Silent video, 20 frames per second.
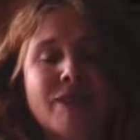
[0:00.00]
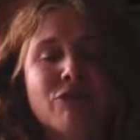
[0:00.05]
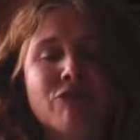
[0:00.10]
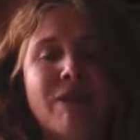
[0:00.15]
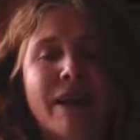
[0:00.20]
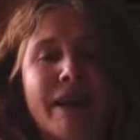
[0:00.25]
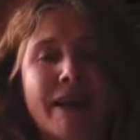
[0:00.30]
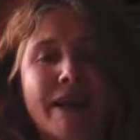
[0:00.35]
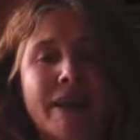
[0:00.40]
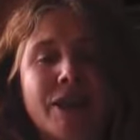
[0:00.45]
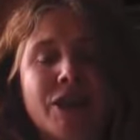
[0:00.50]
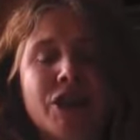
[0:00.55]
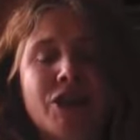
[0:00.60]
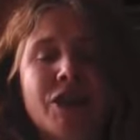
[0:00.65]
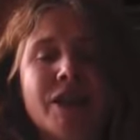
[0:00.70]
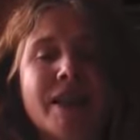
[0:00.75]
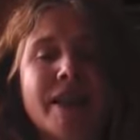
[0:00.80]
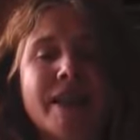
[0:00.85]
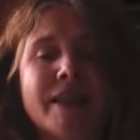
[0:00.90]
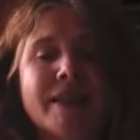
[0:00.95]
the
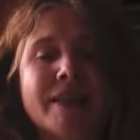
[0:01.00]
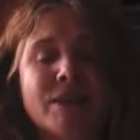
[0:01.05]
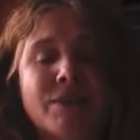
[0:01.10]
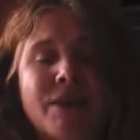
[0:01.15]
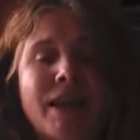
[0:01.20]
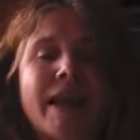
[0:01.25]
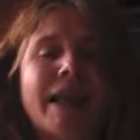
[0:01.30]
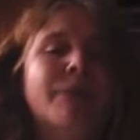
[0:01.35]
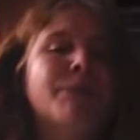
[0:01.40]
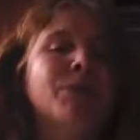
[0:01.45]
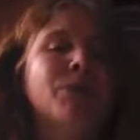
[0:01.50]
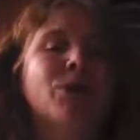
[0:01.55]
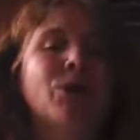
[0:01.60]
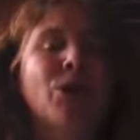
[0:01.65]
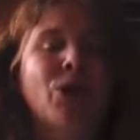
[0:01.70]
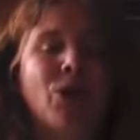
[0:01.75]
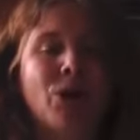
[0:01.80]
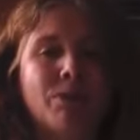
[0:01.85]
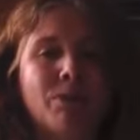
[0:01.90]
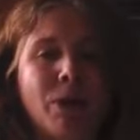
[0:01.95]
range. It's available
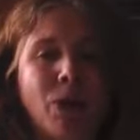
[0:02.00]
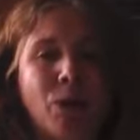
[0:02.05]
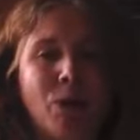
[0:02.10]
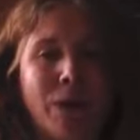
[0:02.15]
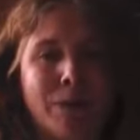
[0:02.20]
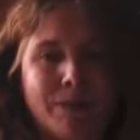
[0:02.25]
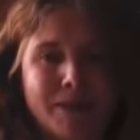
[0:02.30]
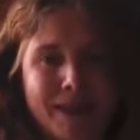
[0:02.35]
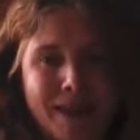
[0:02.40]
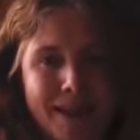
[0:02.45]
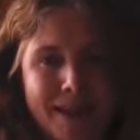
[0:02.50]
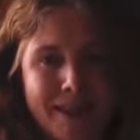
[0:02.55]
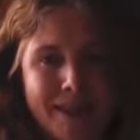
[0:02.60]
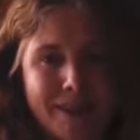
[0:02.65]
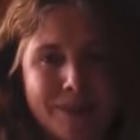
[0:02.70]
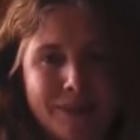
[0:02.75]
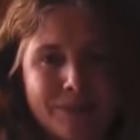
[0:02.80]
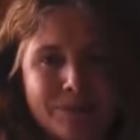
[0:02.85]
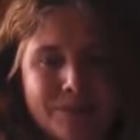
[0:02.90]
on my website.